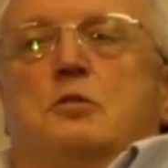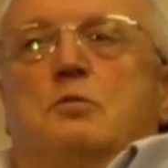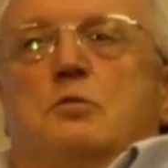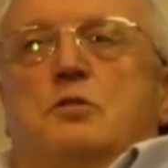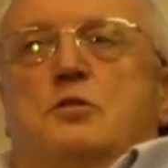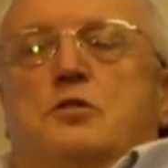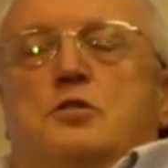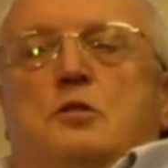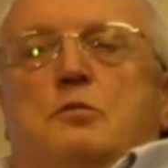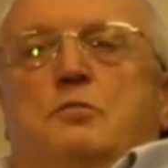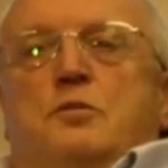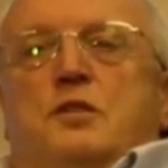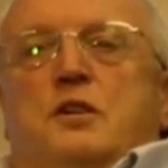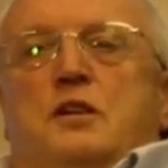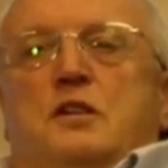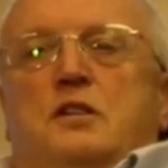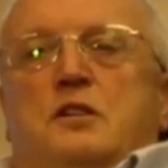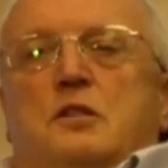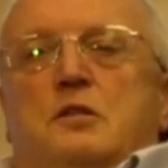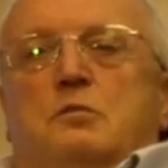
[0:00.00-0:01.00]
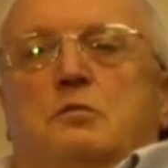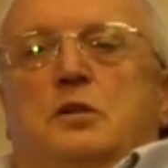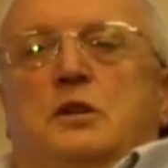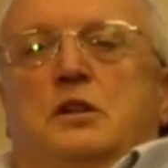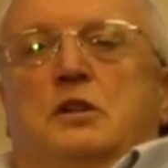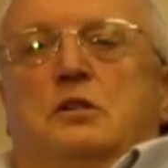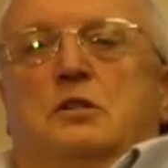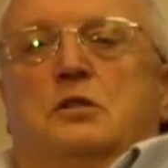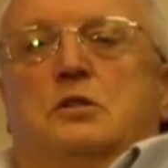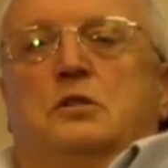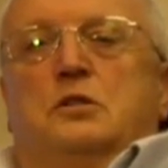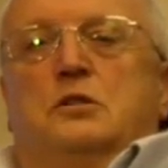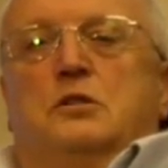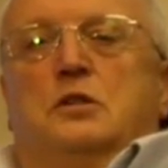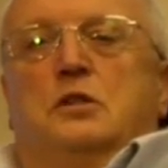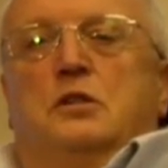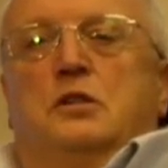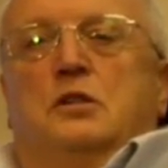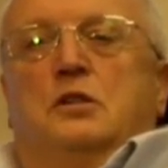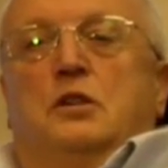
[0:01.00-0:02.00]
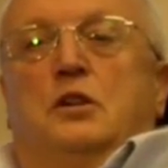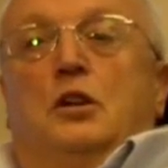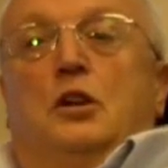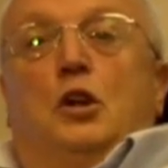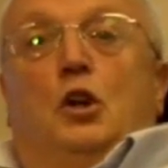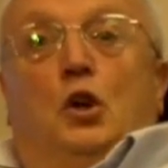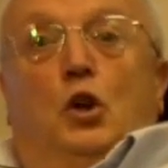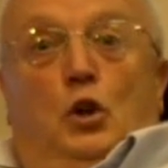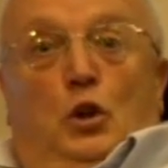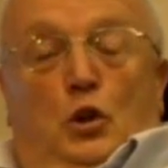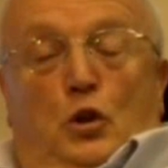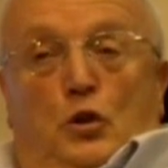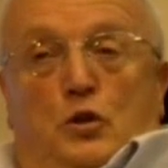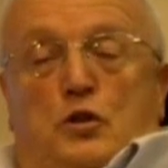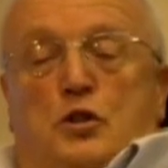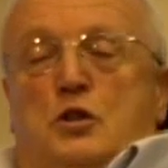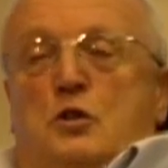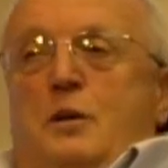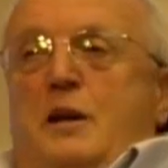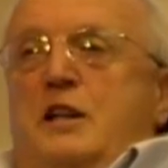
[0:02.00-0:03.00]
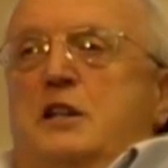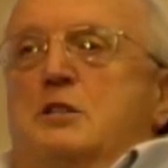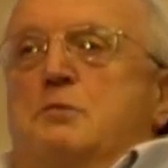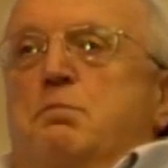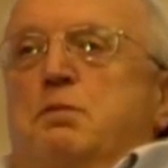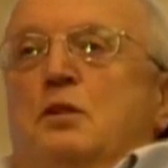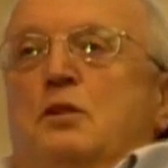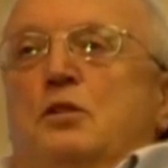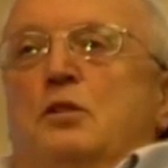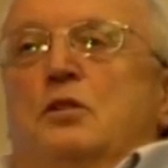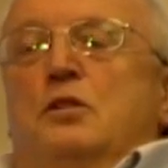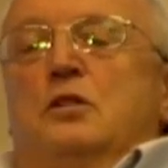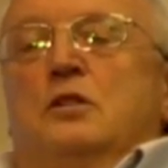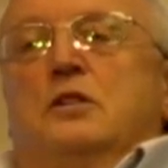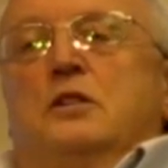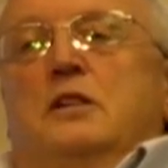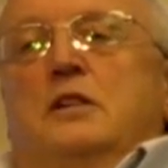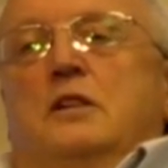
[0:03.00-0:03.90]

was something that we could look to explore.